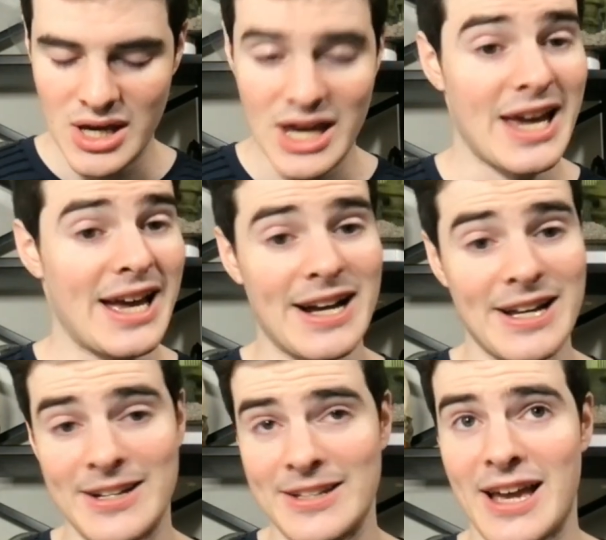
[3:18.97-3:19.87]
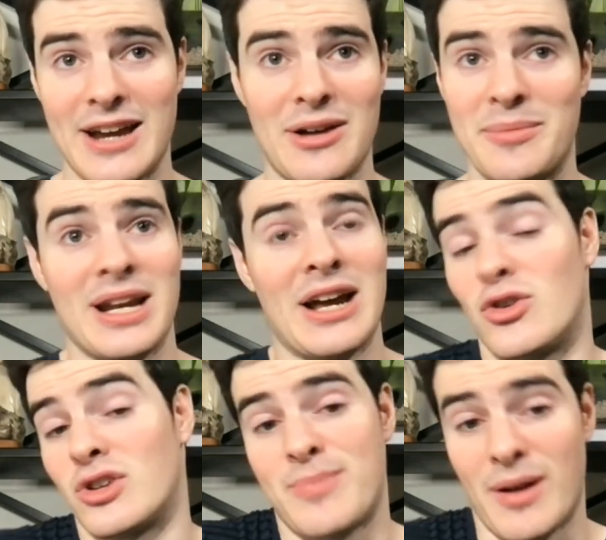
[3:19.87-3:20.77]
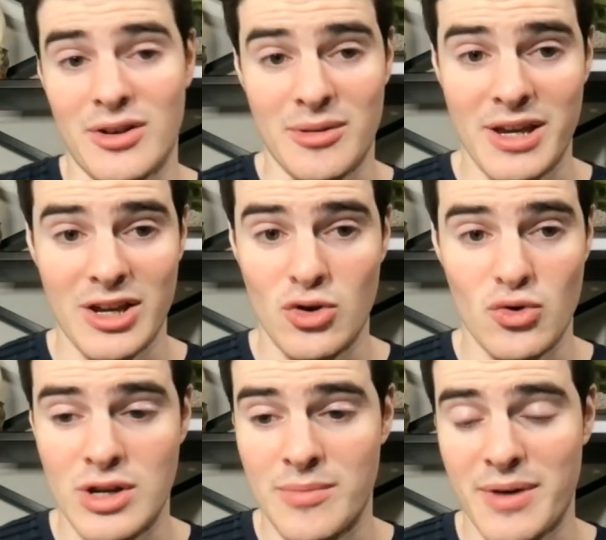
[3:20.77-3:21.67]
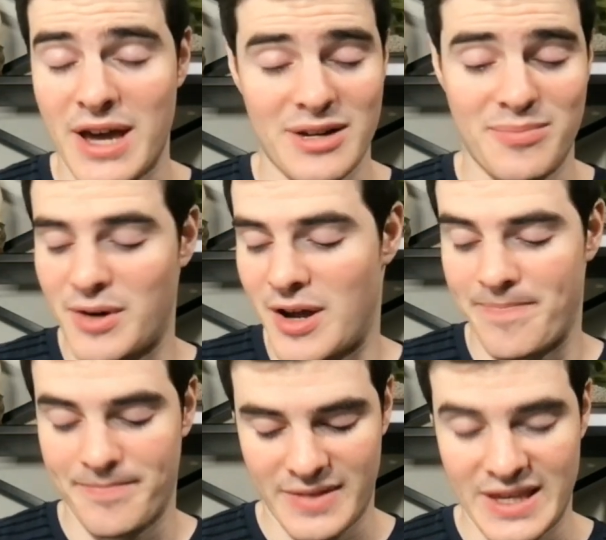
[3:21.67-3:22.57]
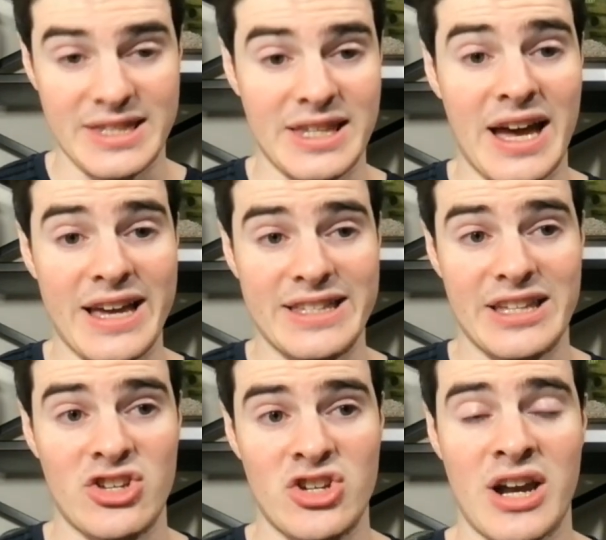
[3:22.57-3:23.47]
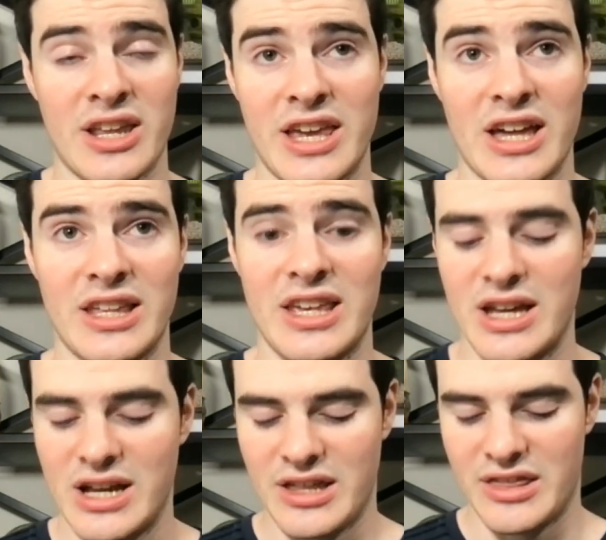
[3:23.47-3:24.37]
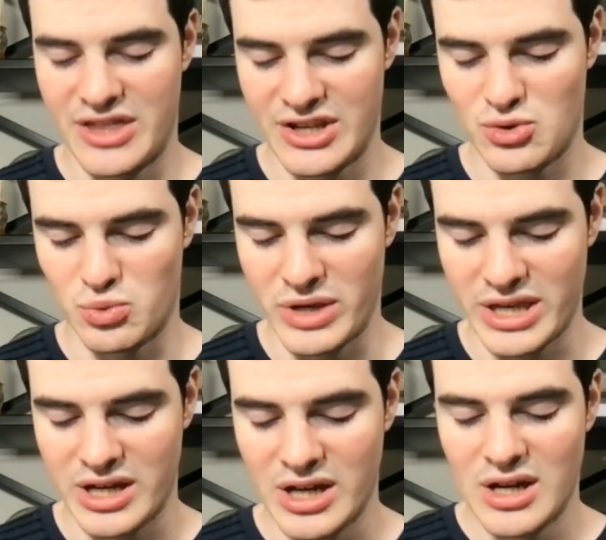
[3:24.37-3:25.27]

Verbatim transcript: And yeah, I mean, I don't expect him to make a huge impact, but he's the guy instead of John Kelly this week.